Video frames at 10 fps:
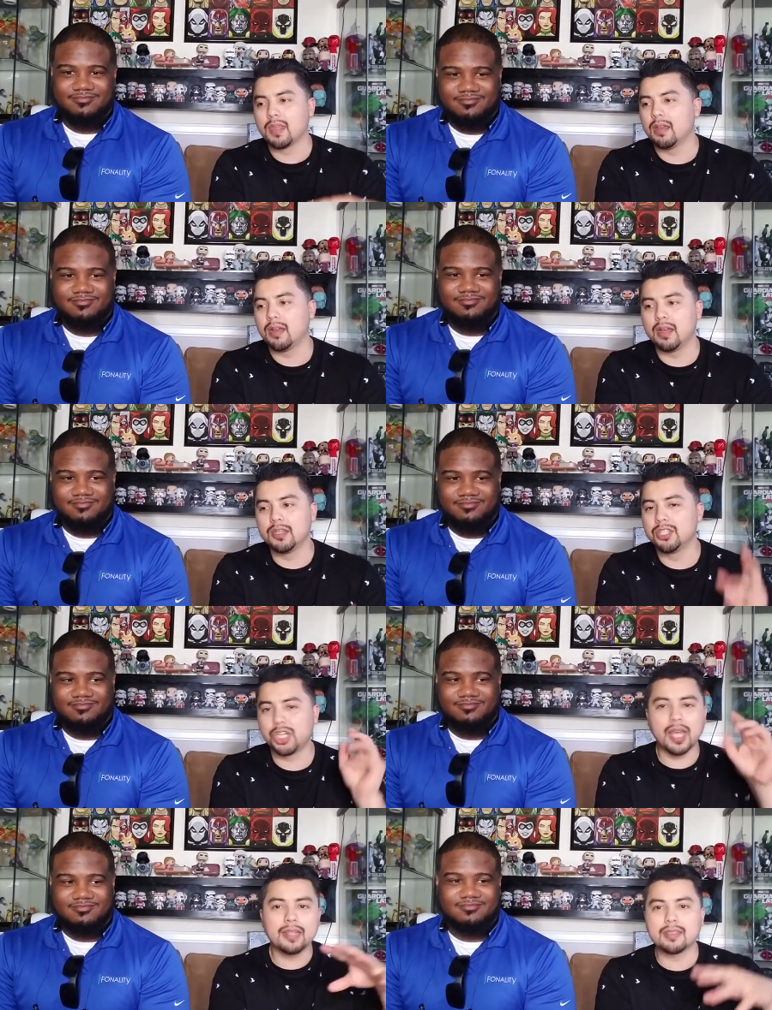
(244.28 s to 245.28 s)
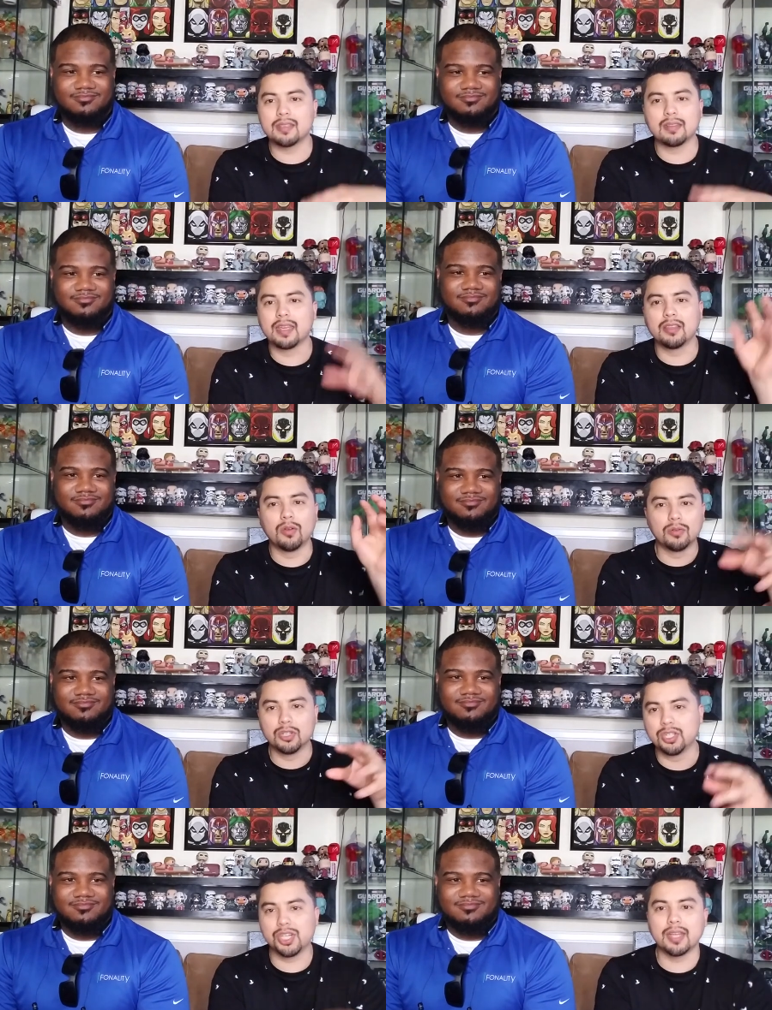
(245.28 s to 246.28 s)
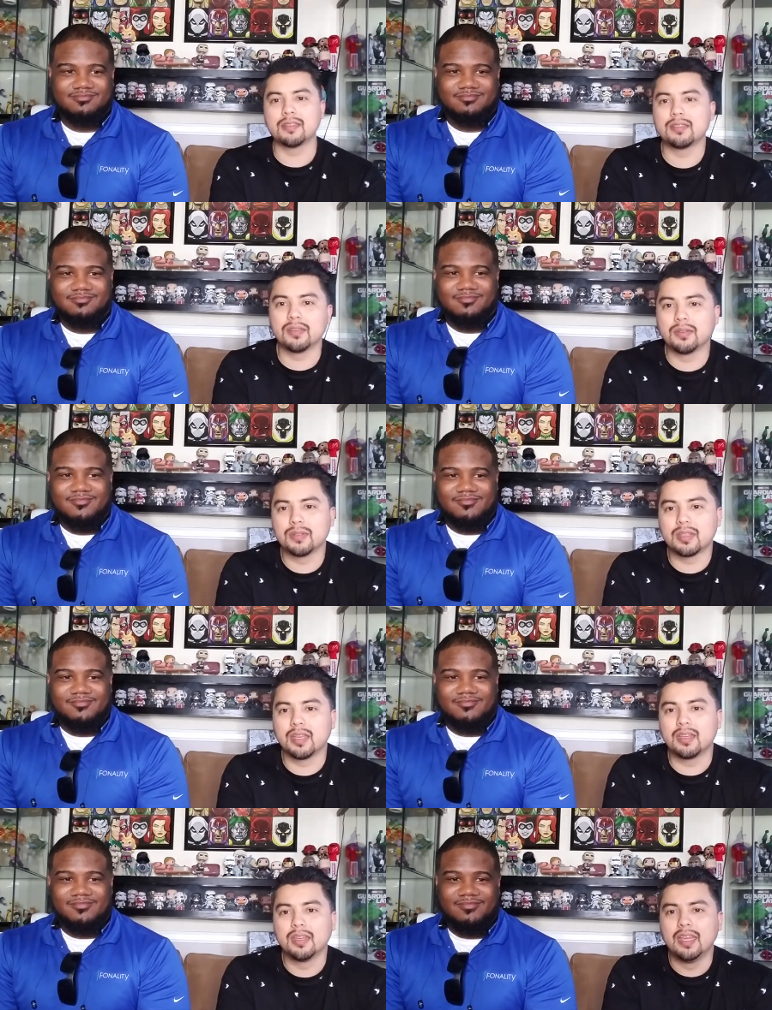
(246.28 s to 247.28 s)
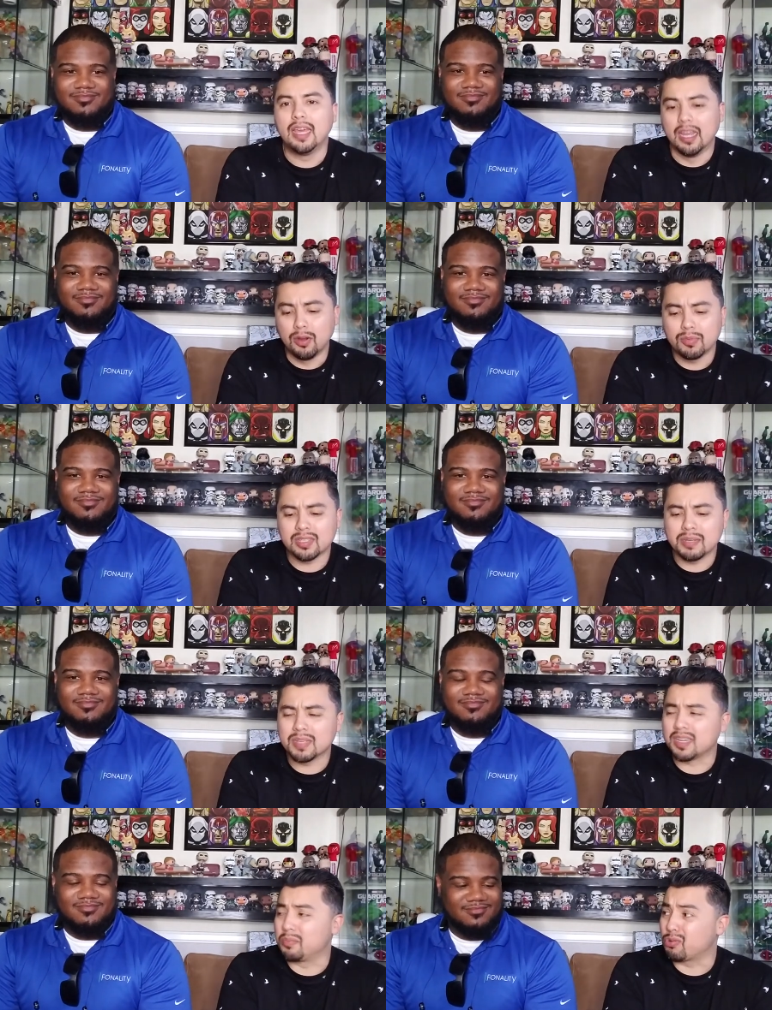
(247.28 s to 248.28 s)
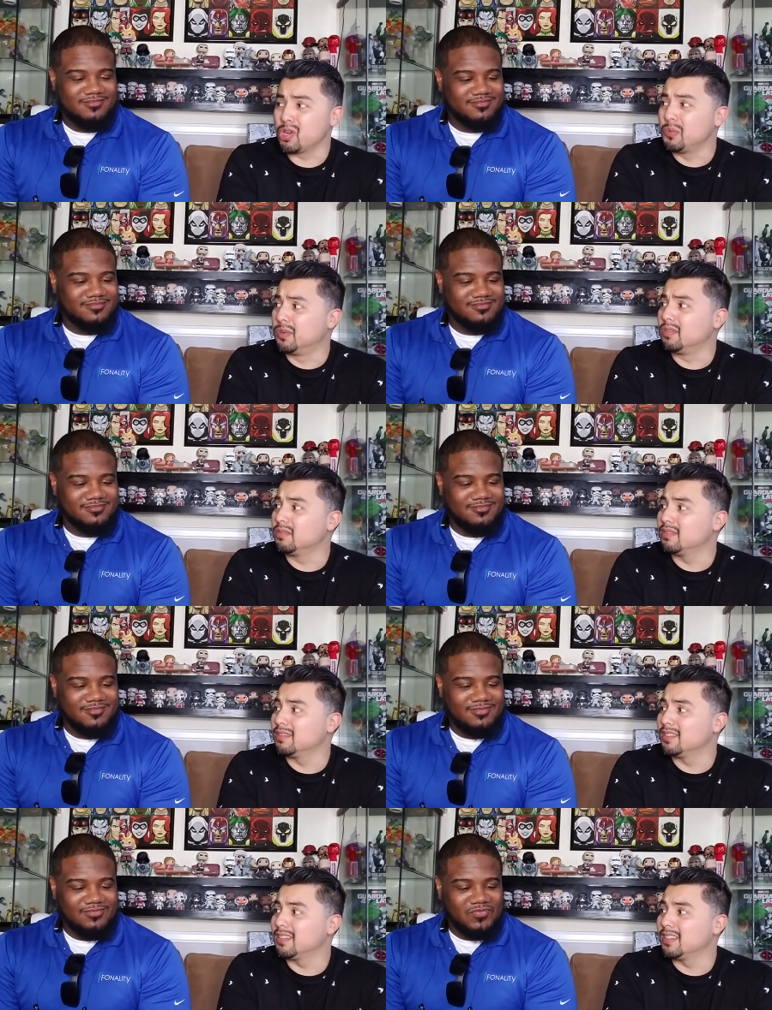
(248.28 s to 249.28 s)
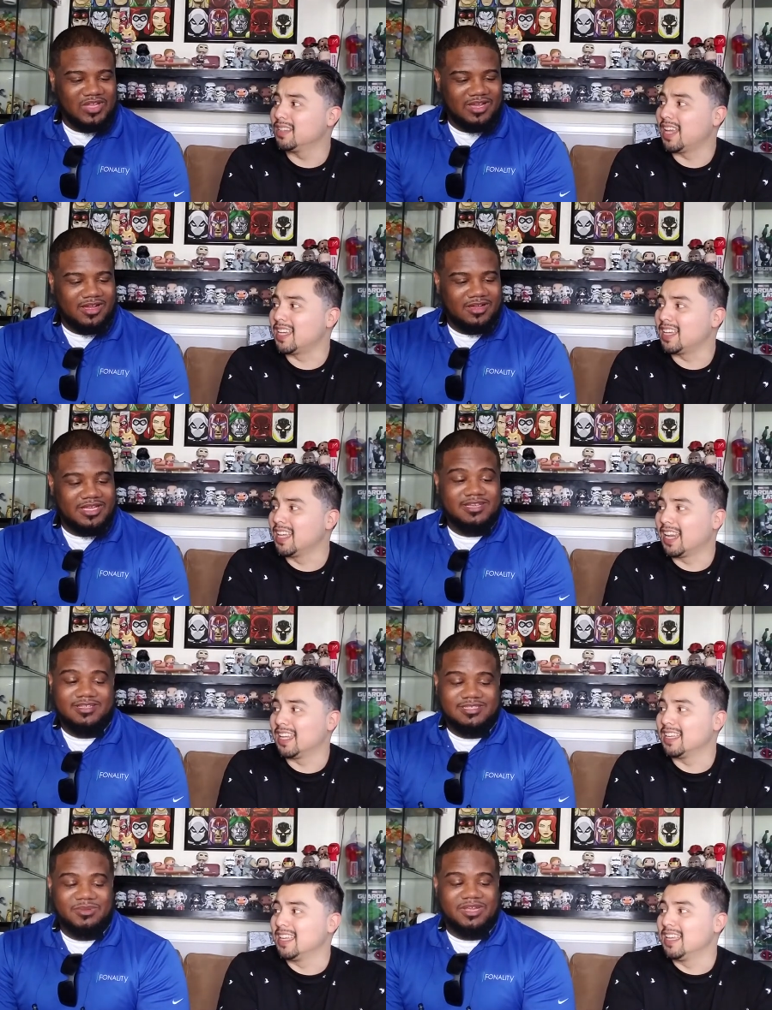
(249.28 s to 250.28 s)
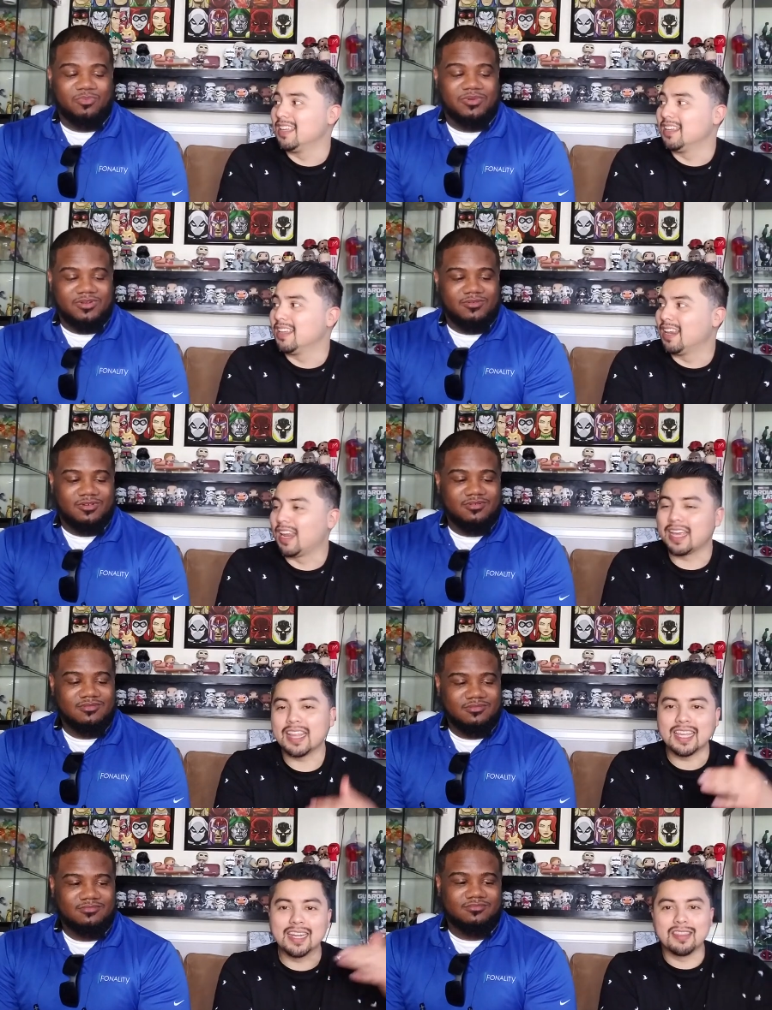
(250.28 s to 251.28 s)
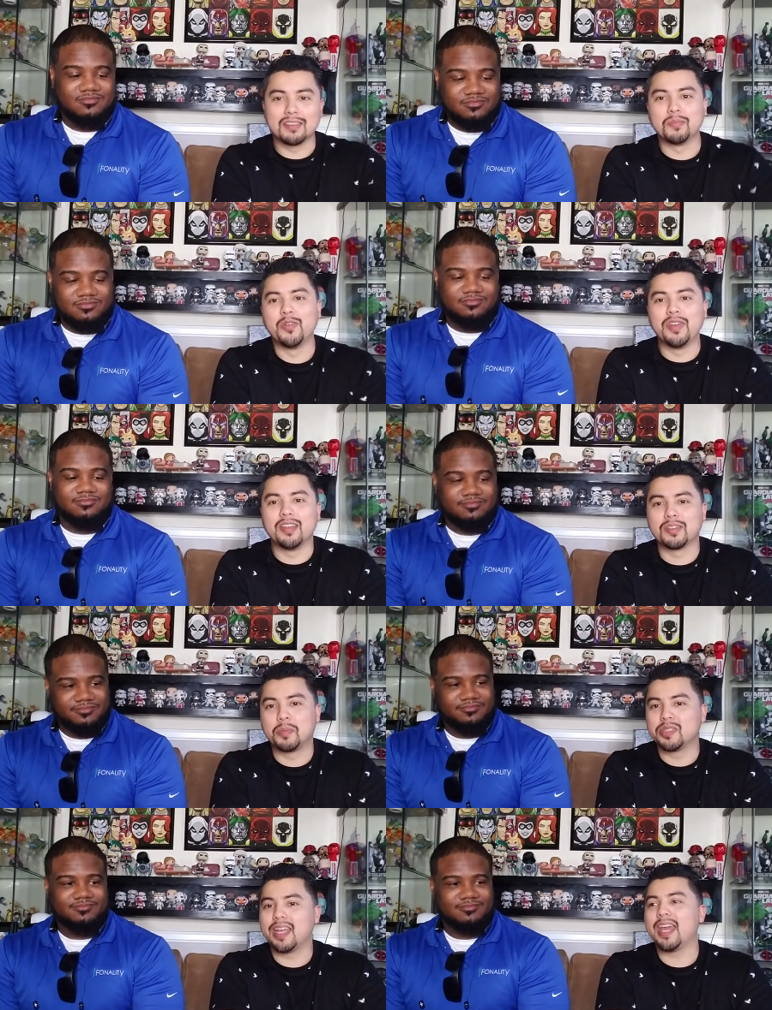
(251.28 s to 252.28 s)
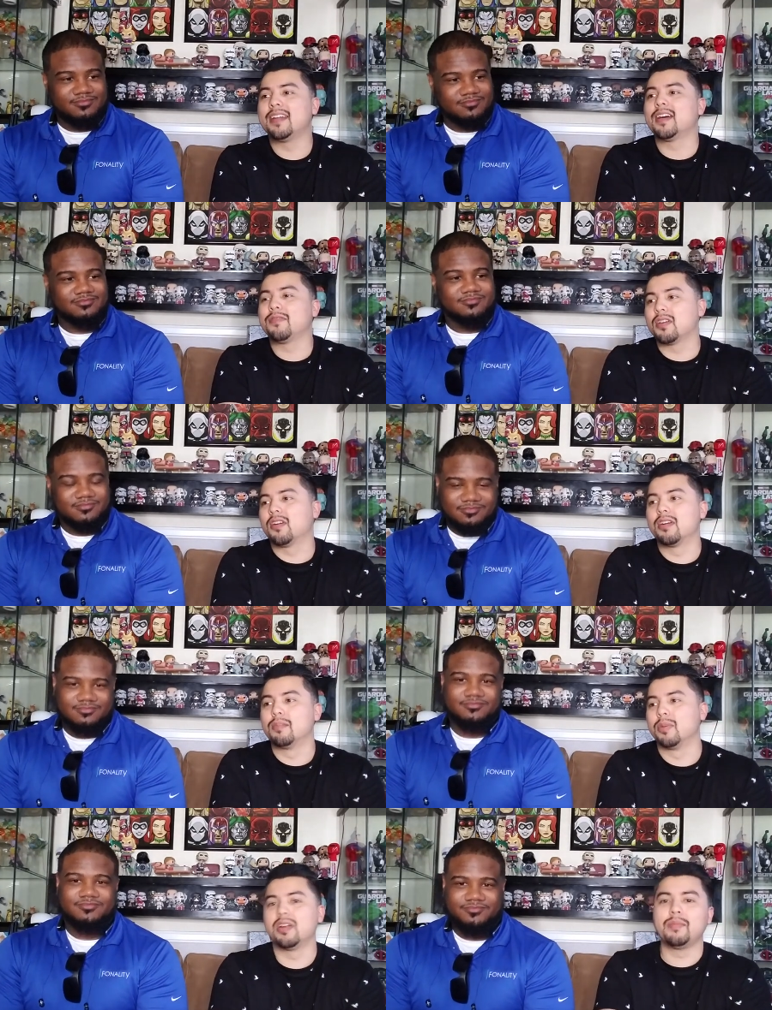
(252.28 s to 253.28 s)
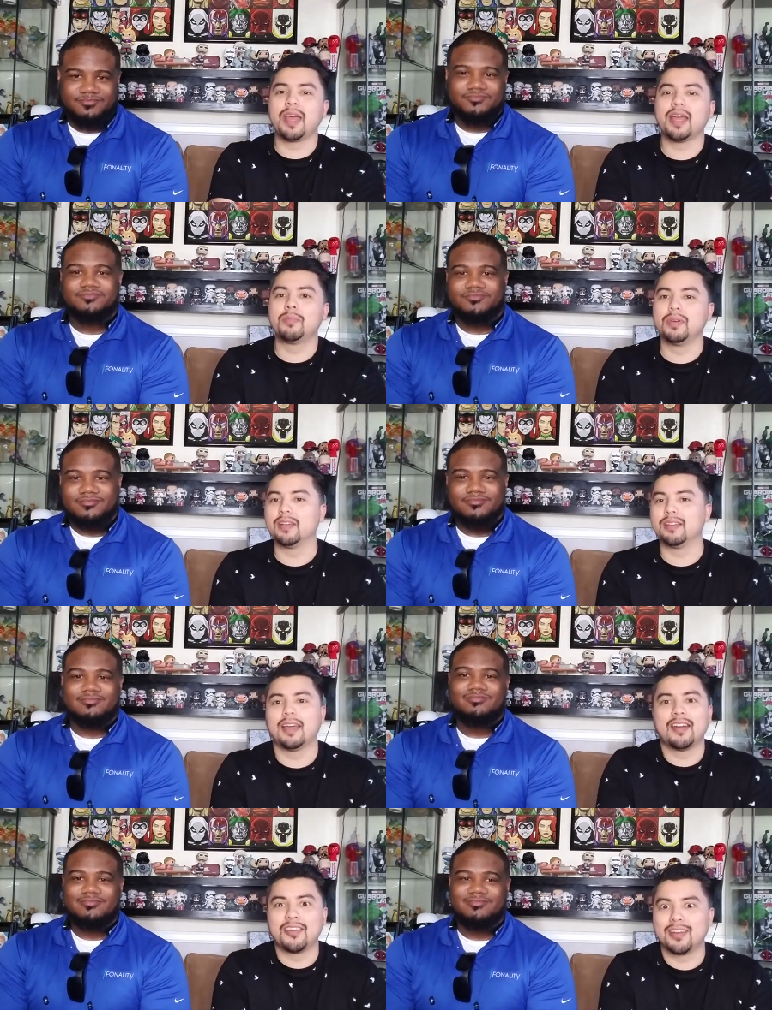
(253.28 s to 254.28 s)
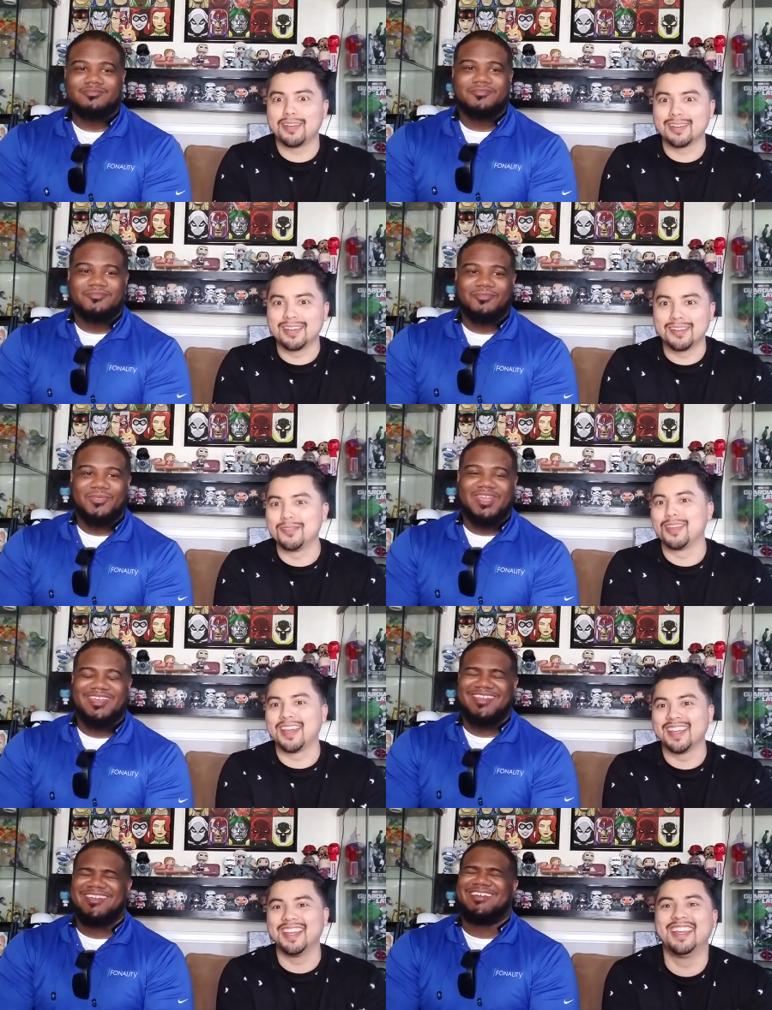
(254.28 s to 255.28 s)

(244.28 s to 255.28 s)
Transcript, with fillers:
Speaker 1: uh, Jets, like the older Jets. So it's like it almost seems like a prequel. Like uh, it does
Speaker 2: seem like a prequel. Like at the
Speaker 1: end of this movie, they're supposed to hand off the car to Bernie Mac, but I don't know how they're gonna do that.